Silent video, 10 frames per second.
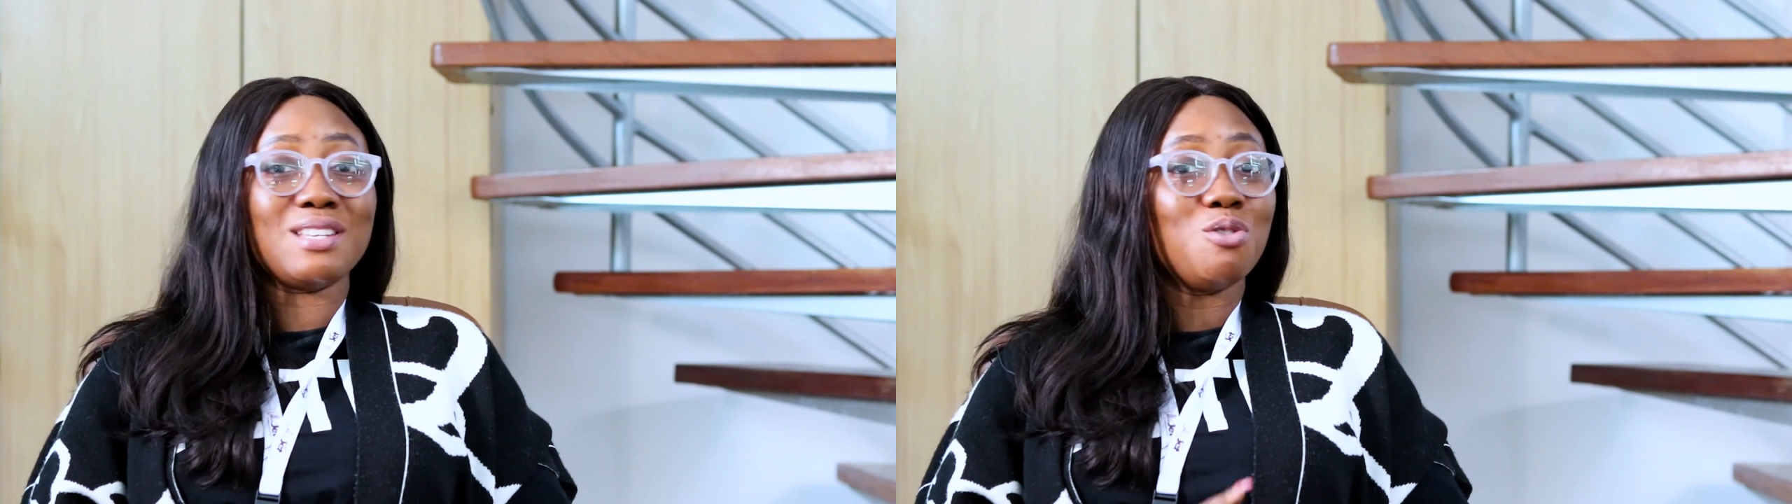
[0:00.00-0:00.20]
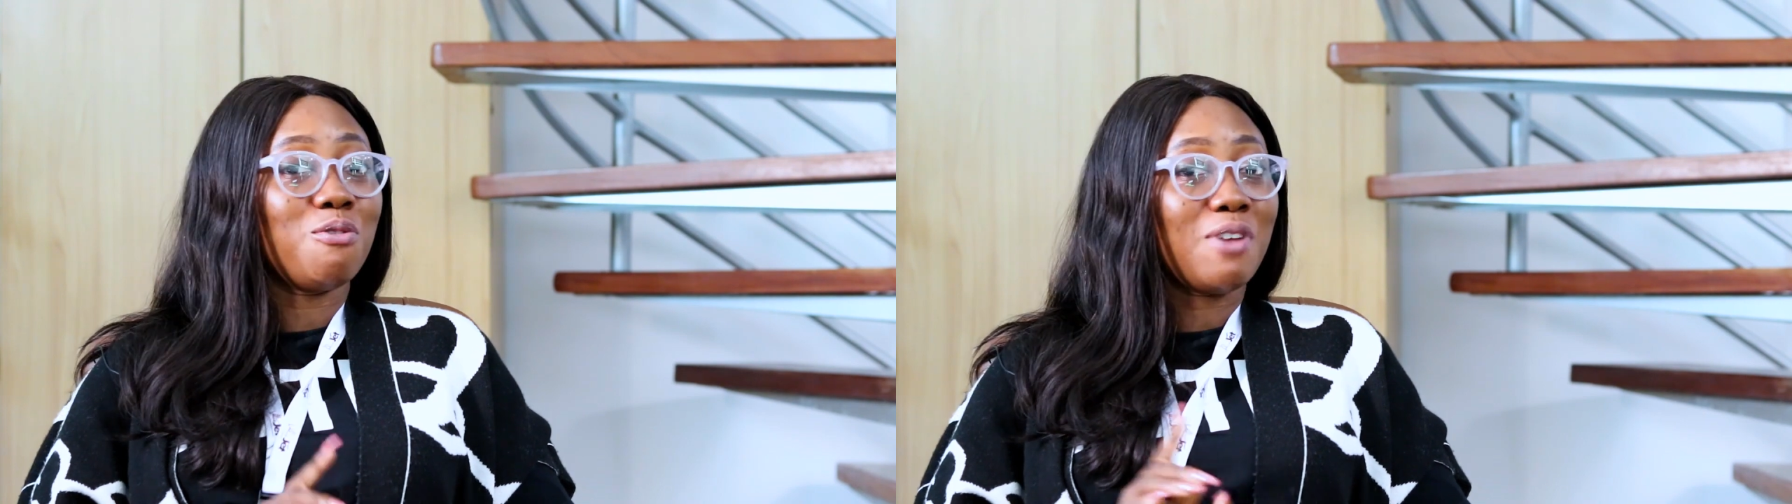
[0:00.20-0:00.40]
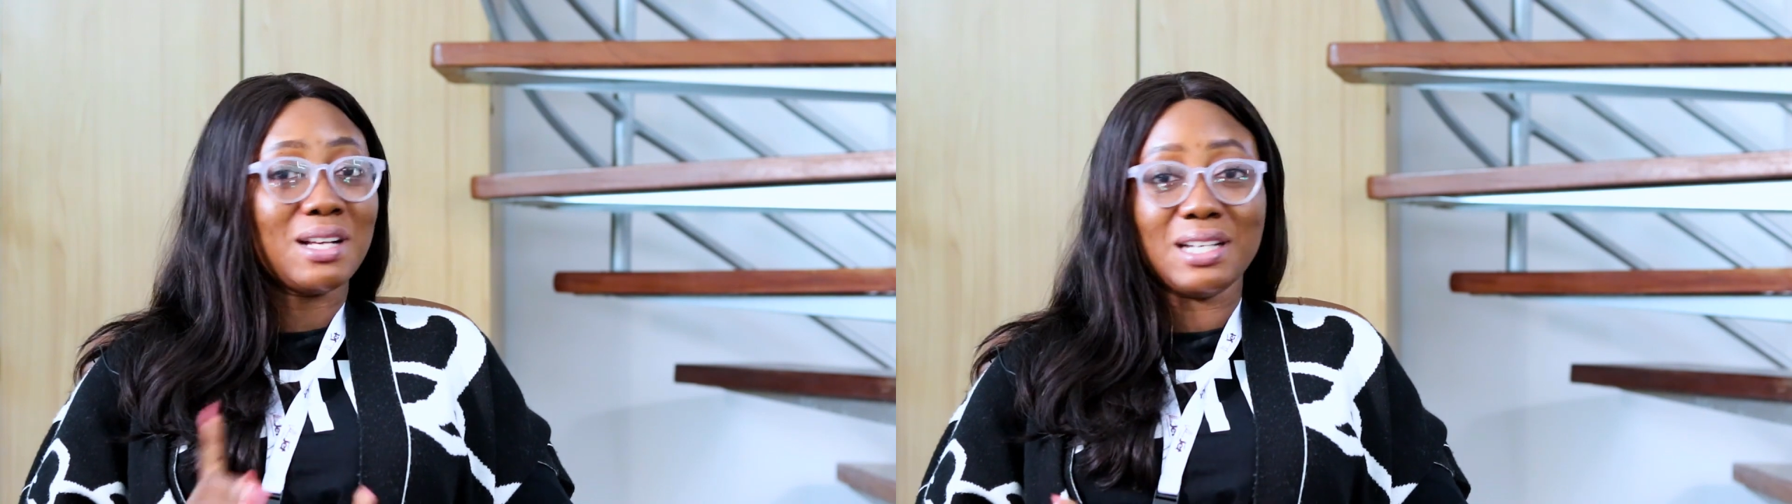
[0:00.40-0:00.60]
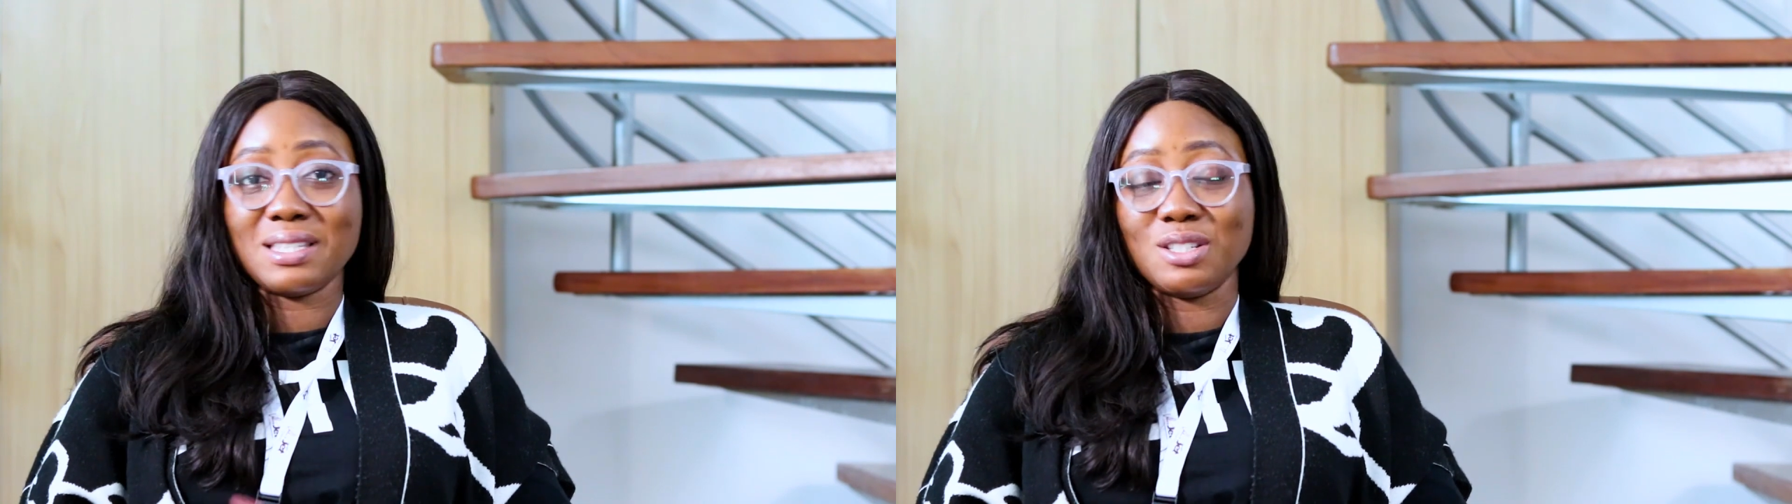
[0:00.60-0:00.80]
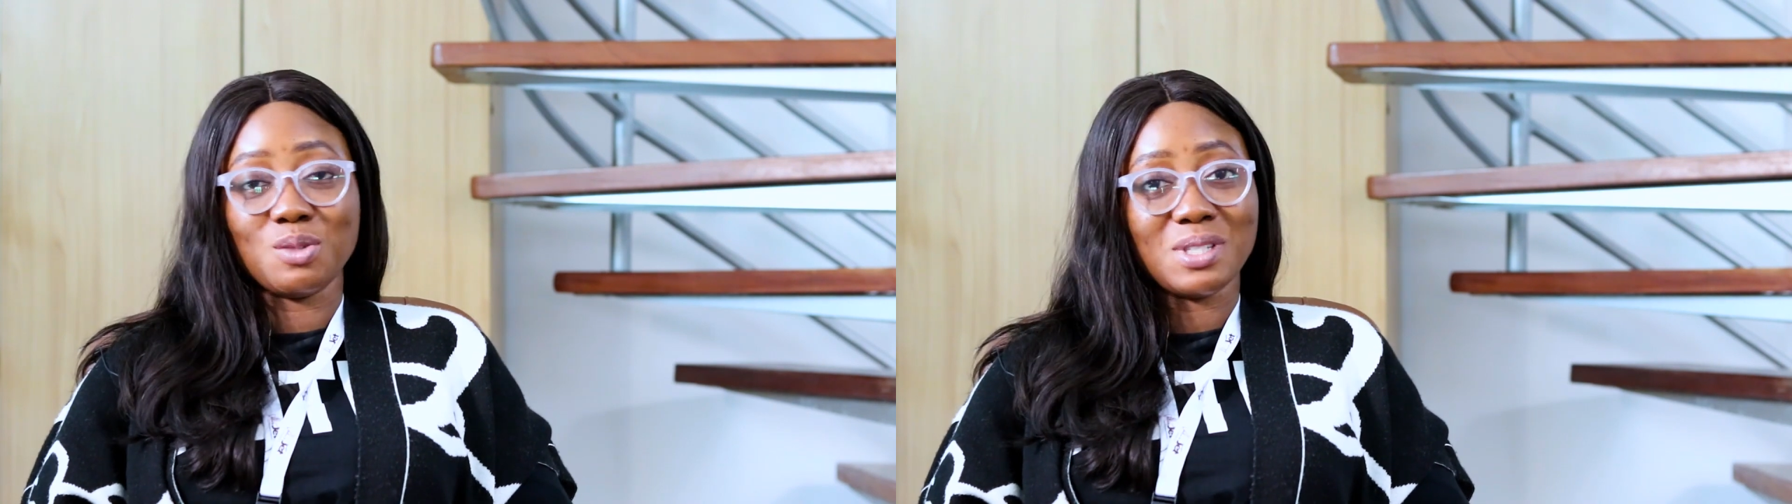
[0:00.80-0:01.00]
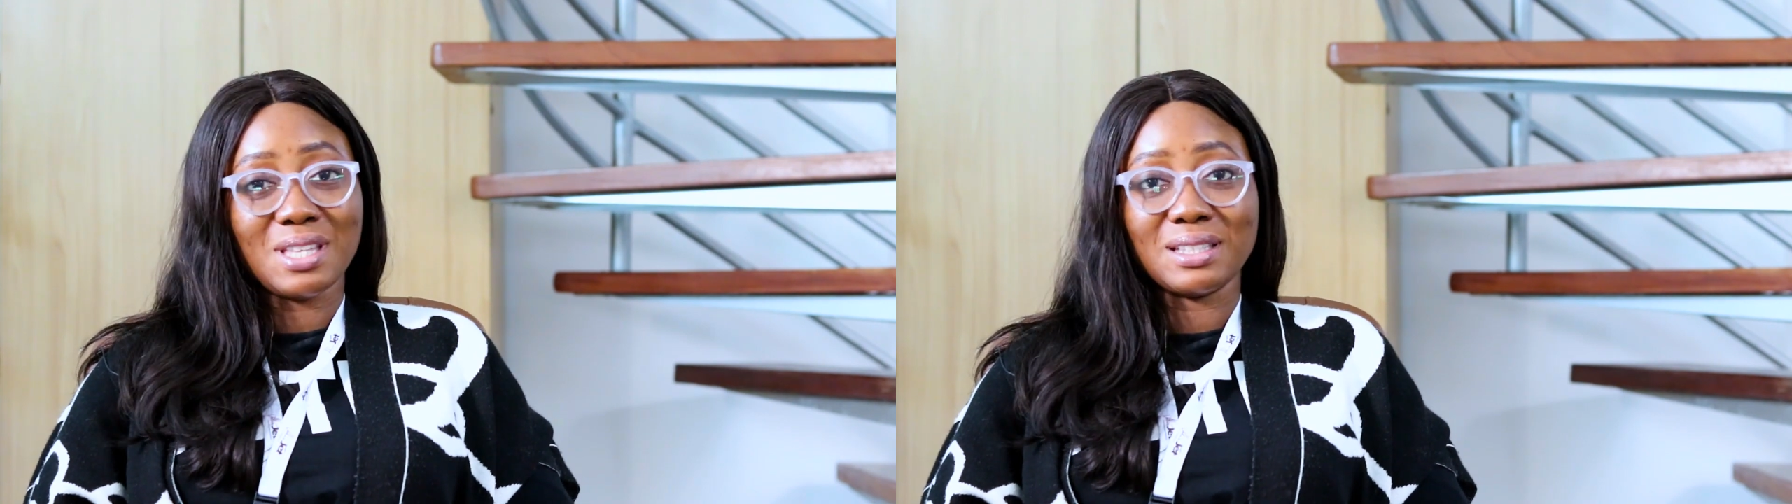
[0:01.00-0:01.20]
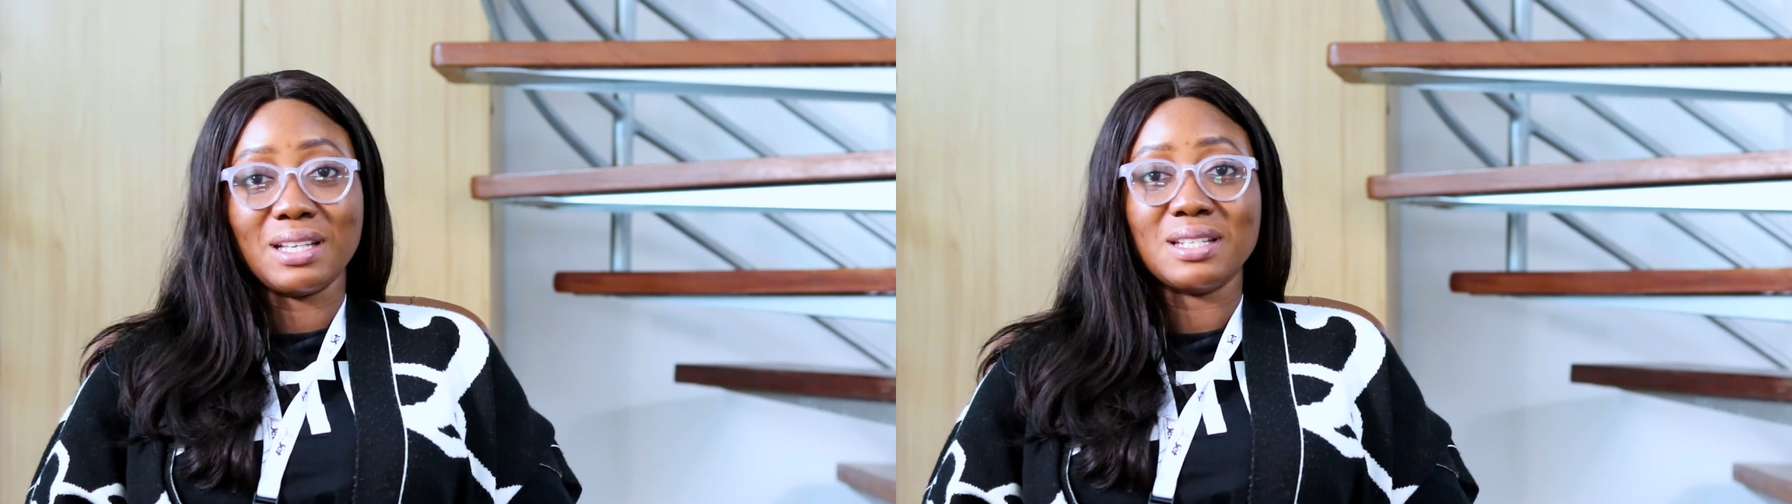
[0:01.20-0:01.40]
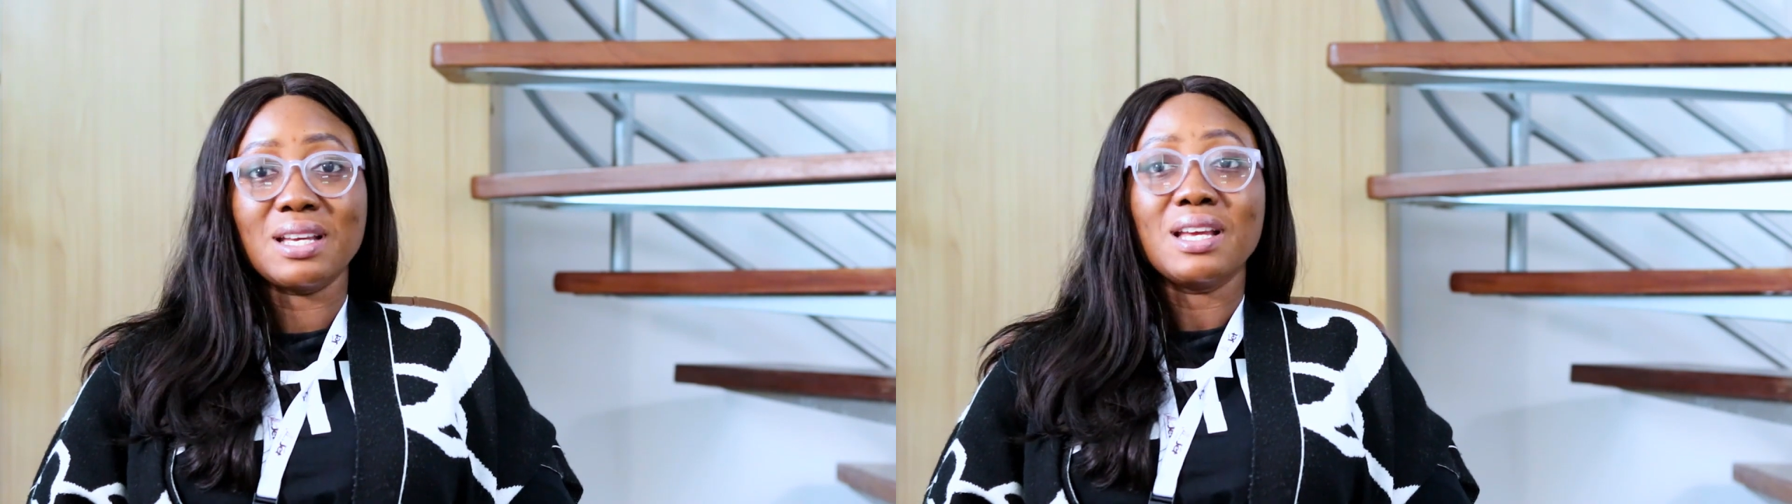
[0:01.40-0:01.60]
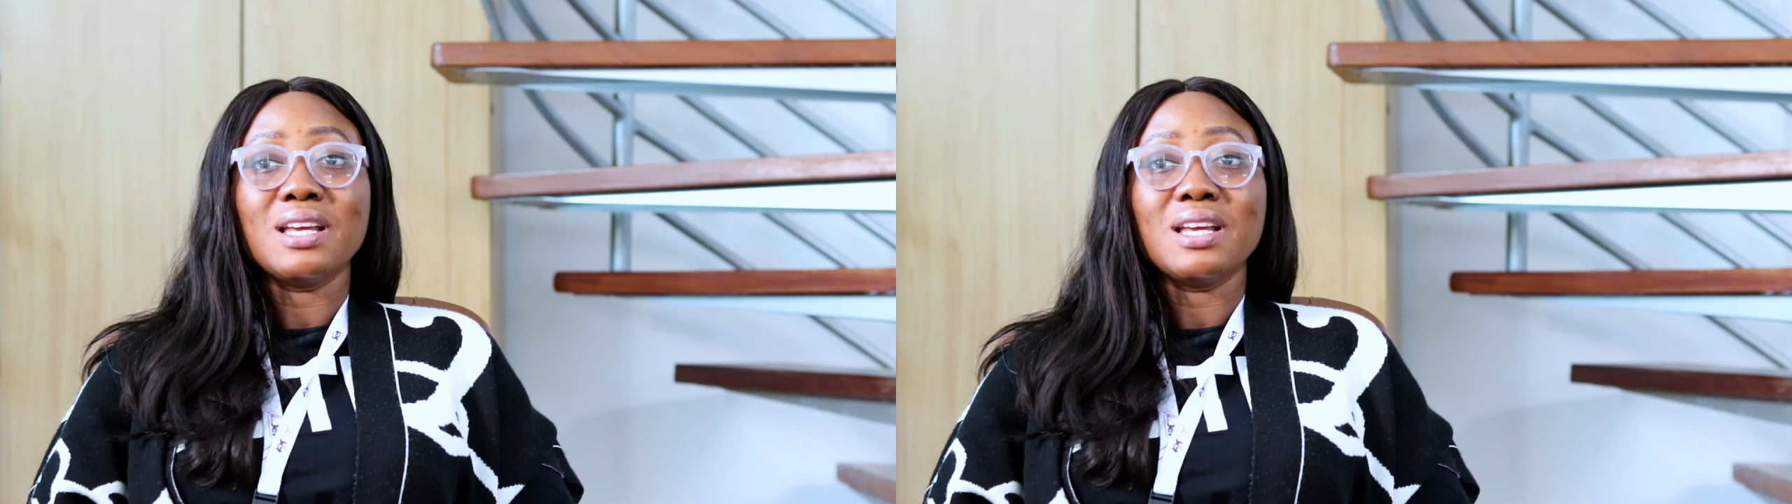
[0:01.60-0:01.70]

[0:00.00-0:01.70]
has not flagged that since we started,